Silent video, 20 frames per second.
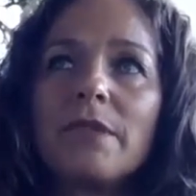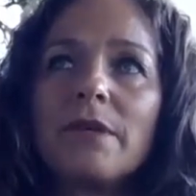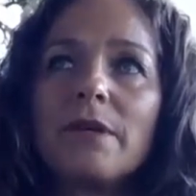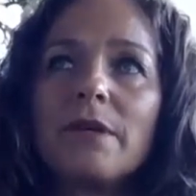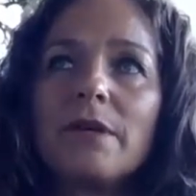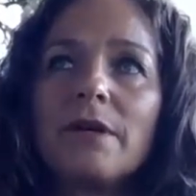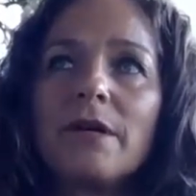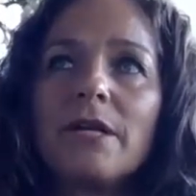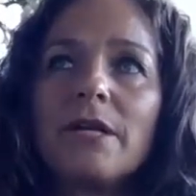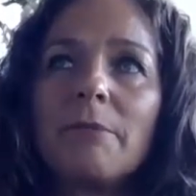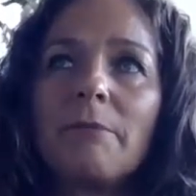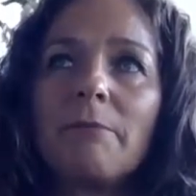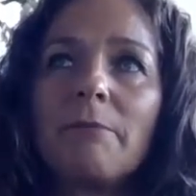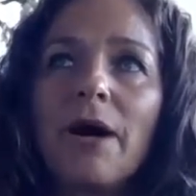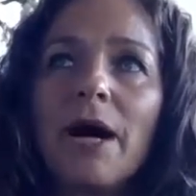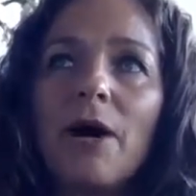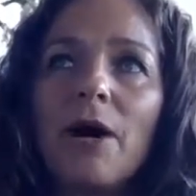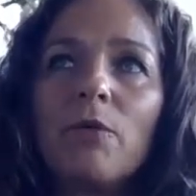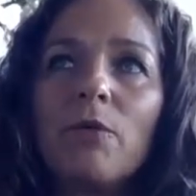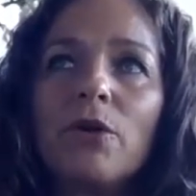an
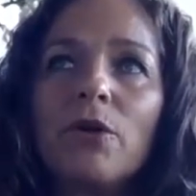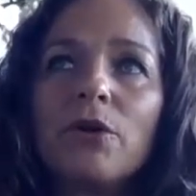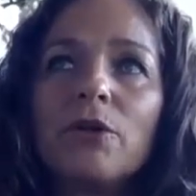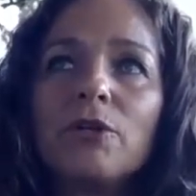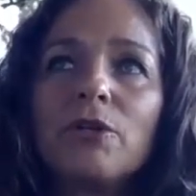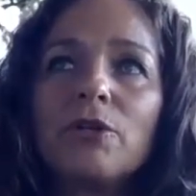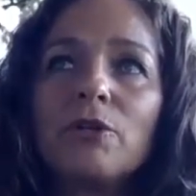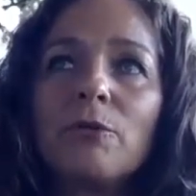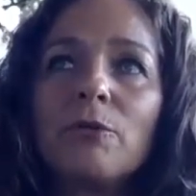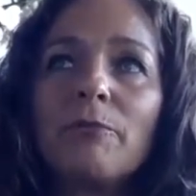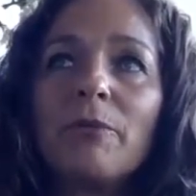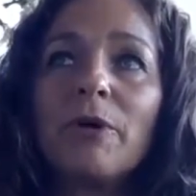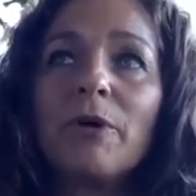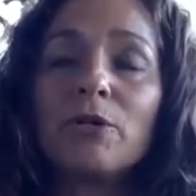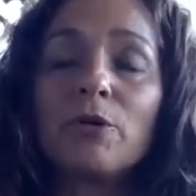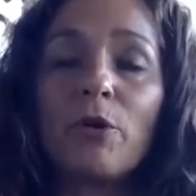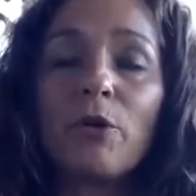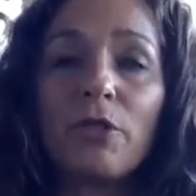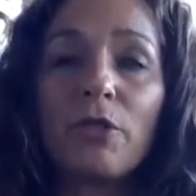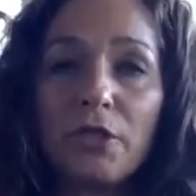empowered but
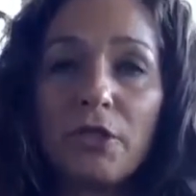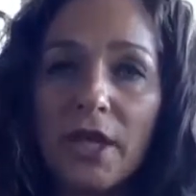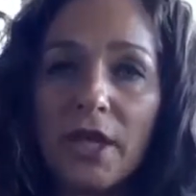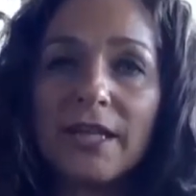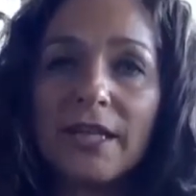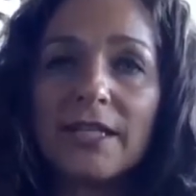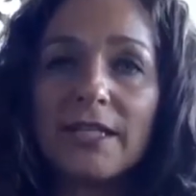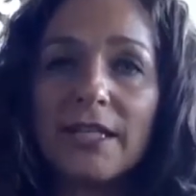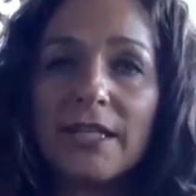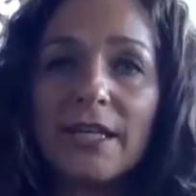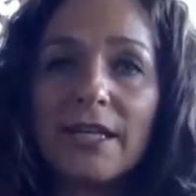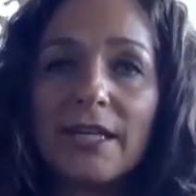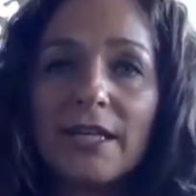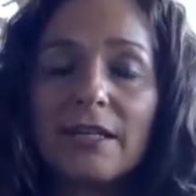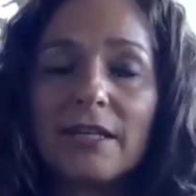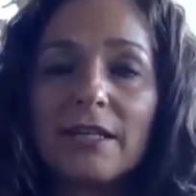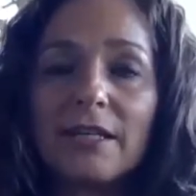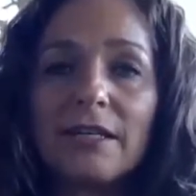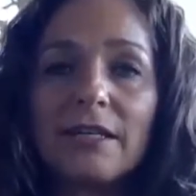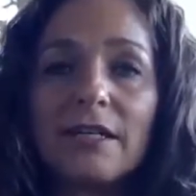authentic
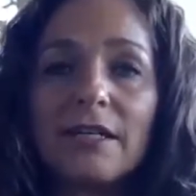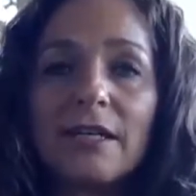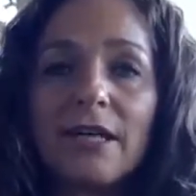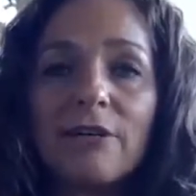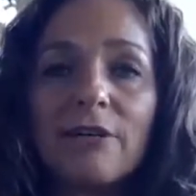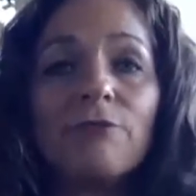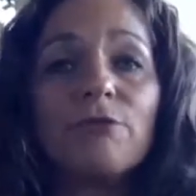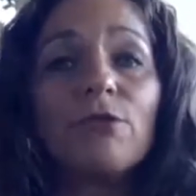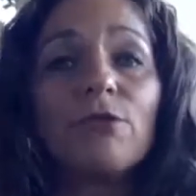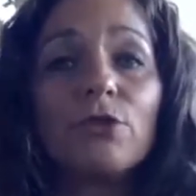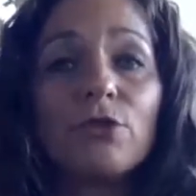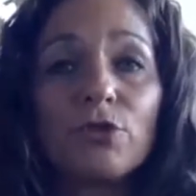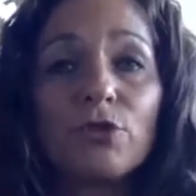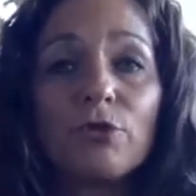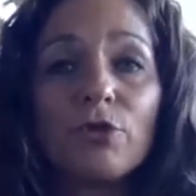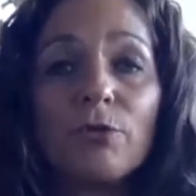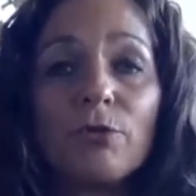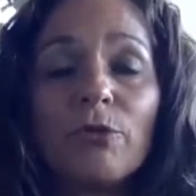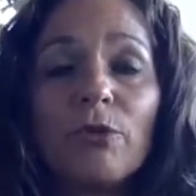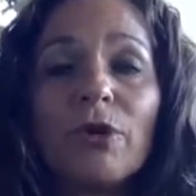and
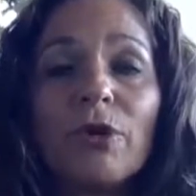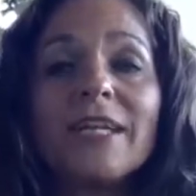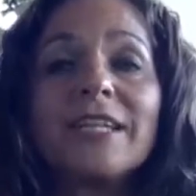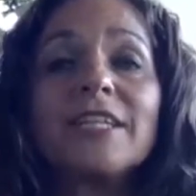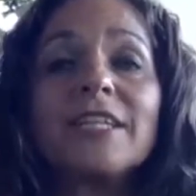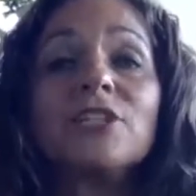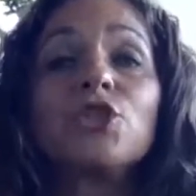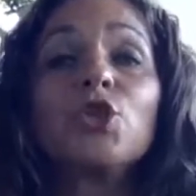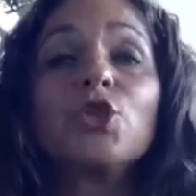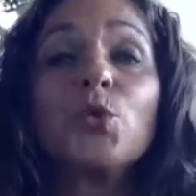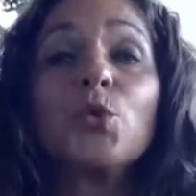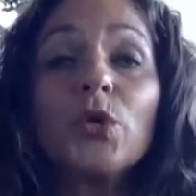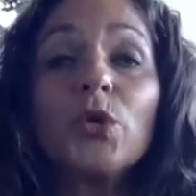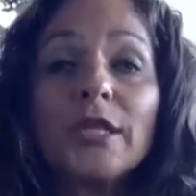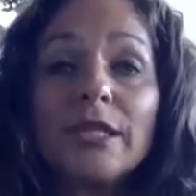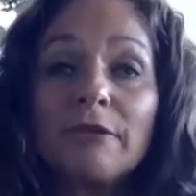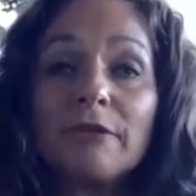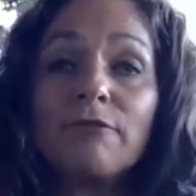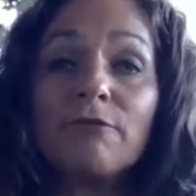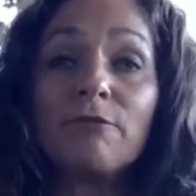vulnerable and
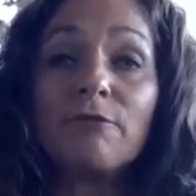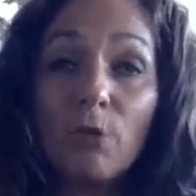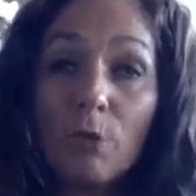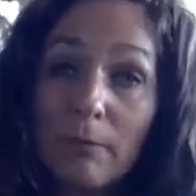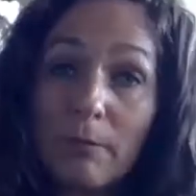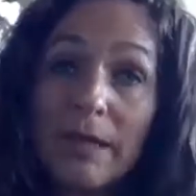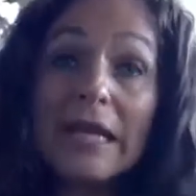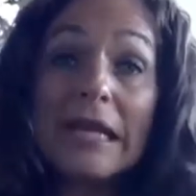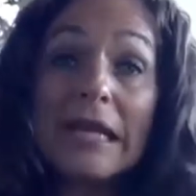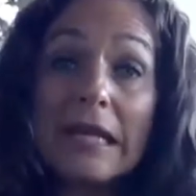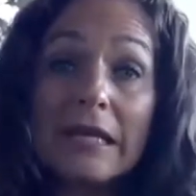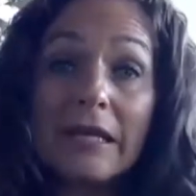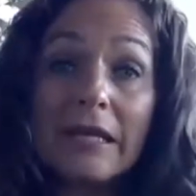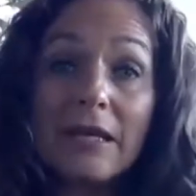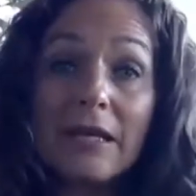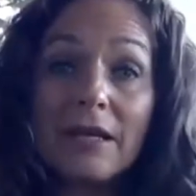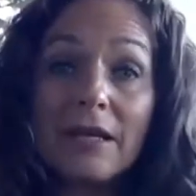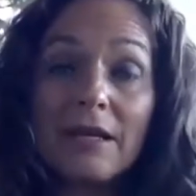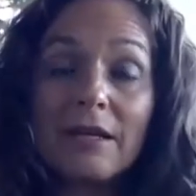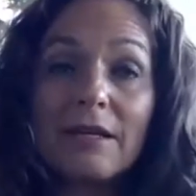intuitive woman,
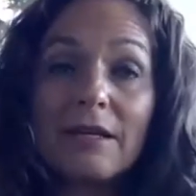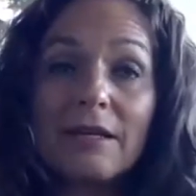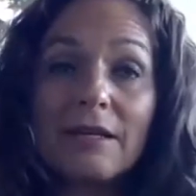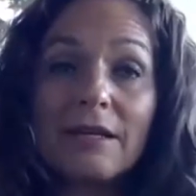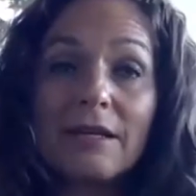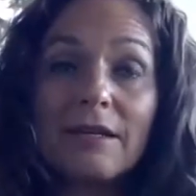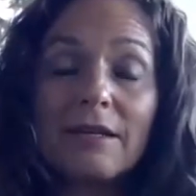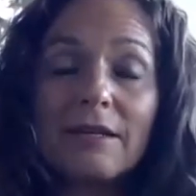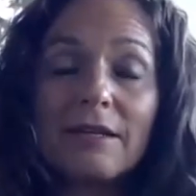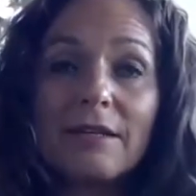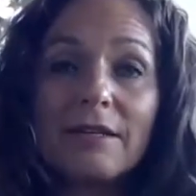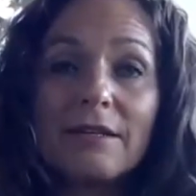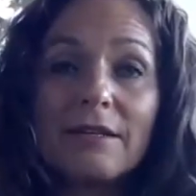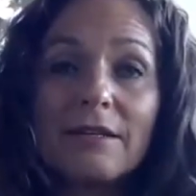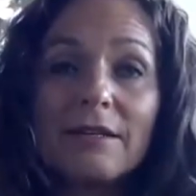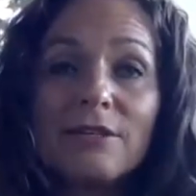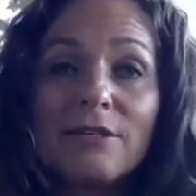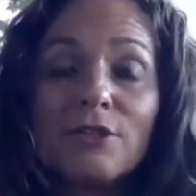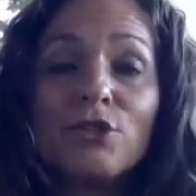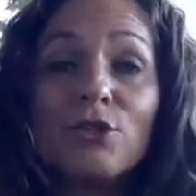
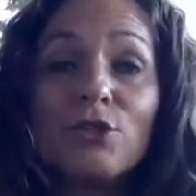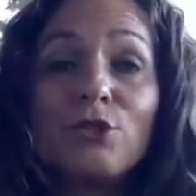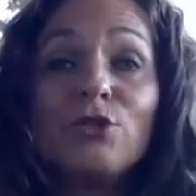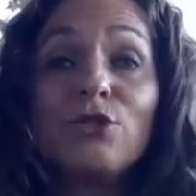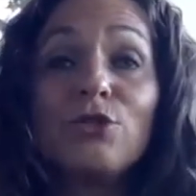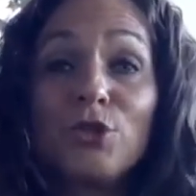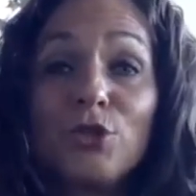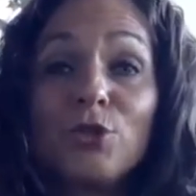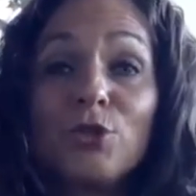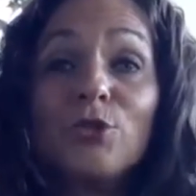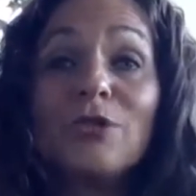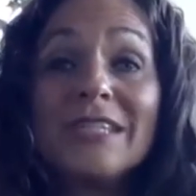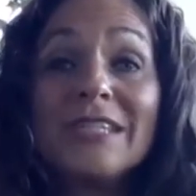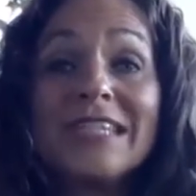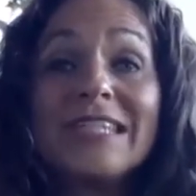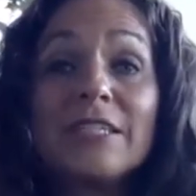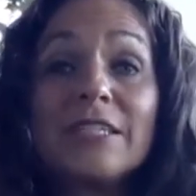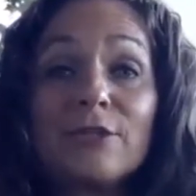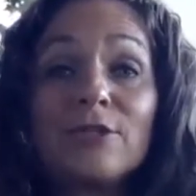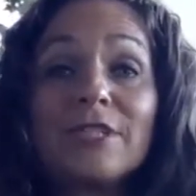you do
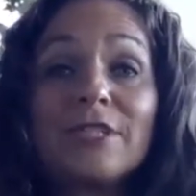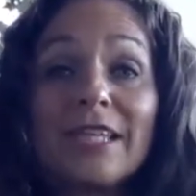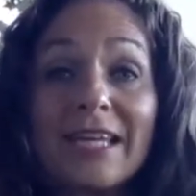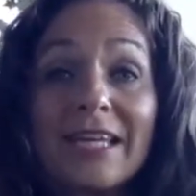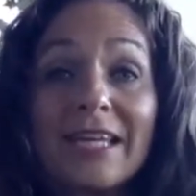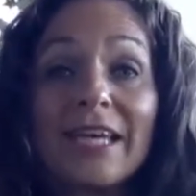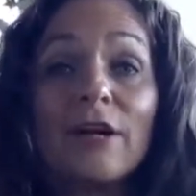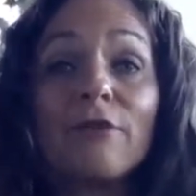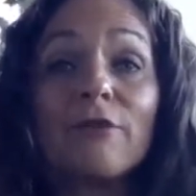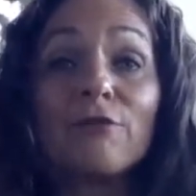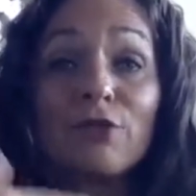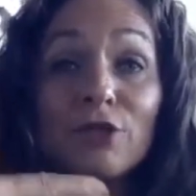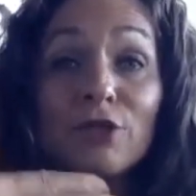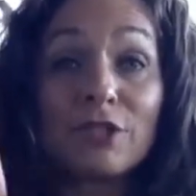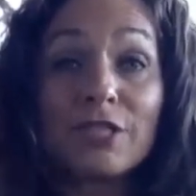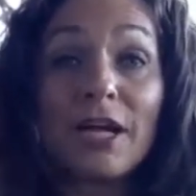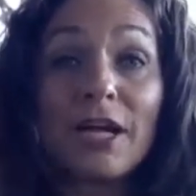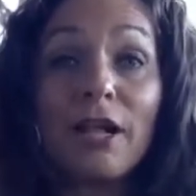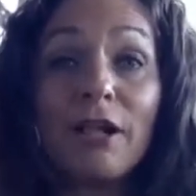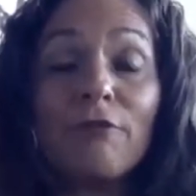need to take care of
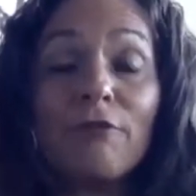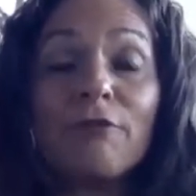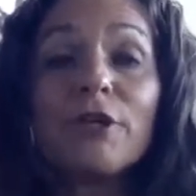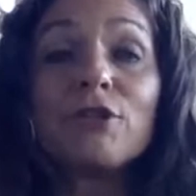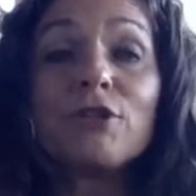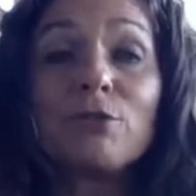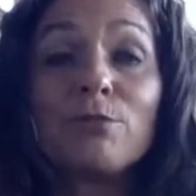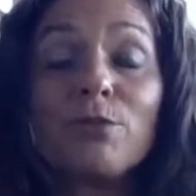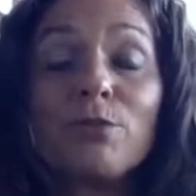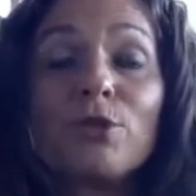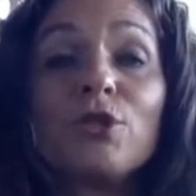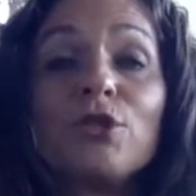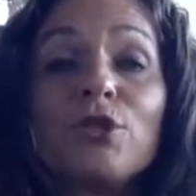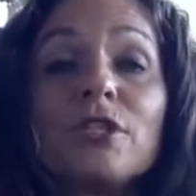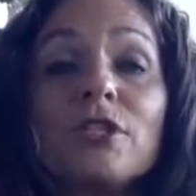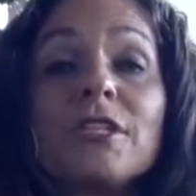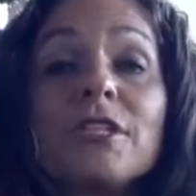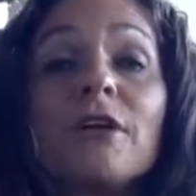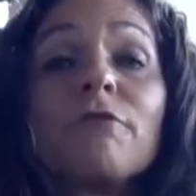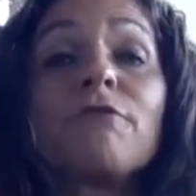yourself and to put
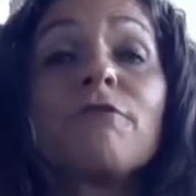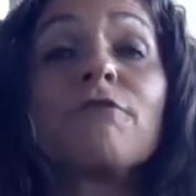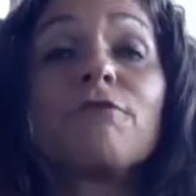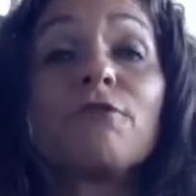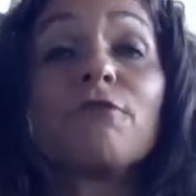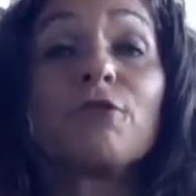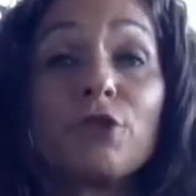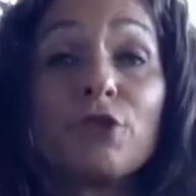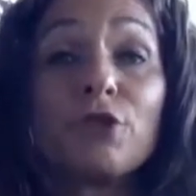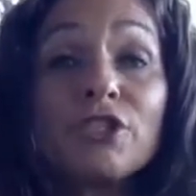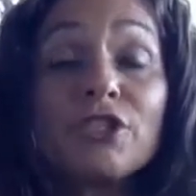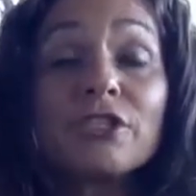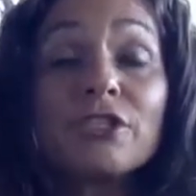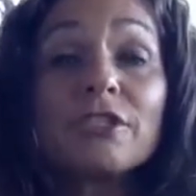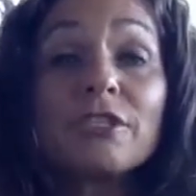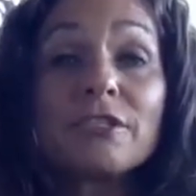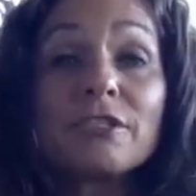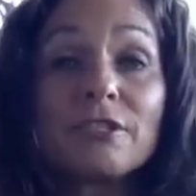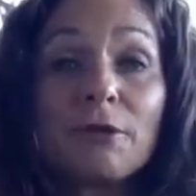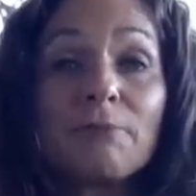yourself
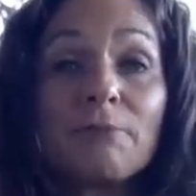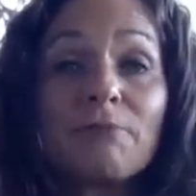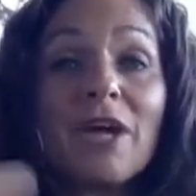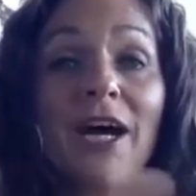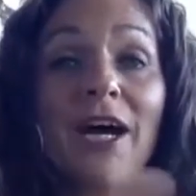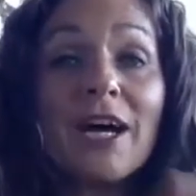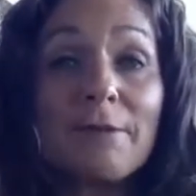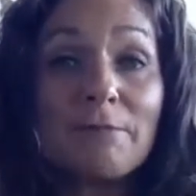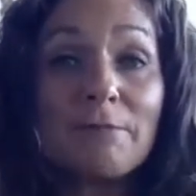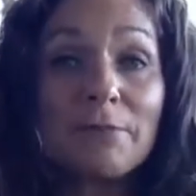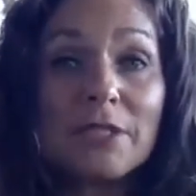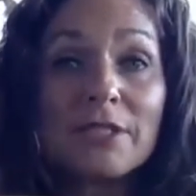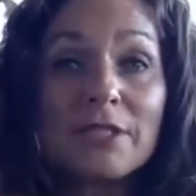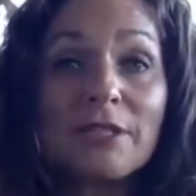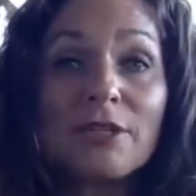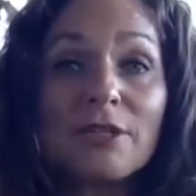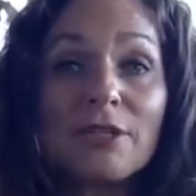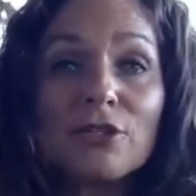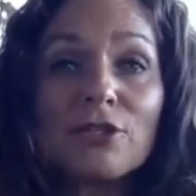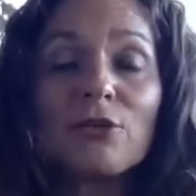first sometimes,
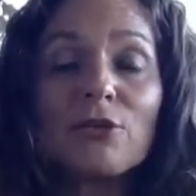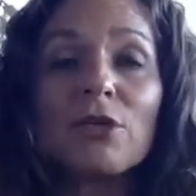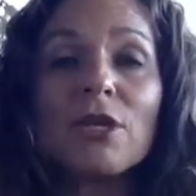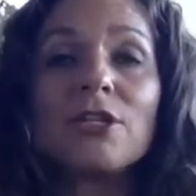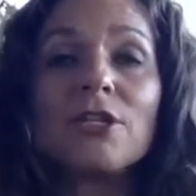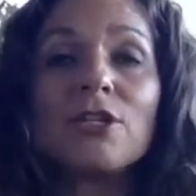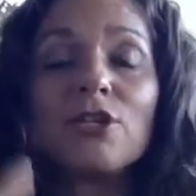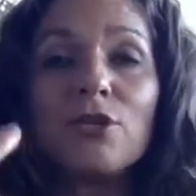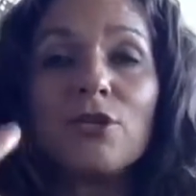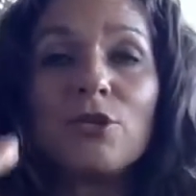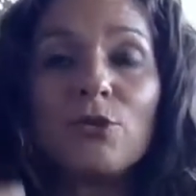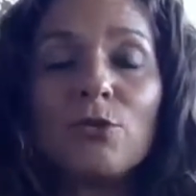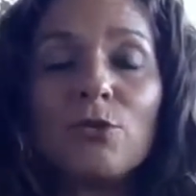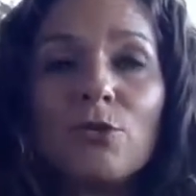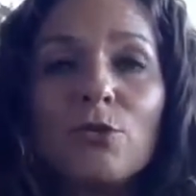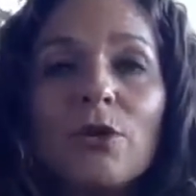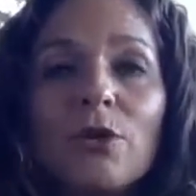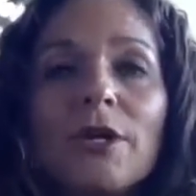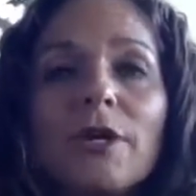so that you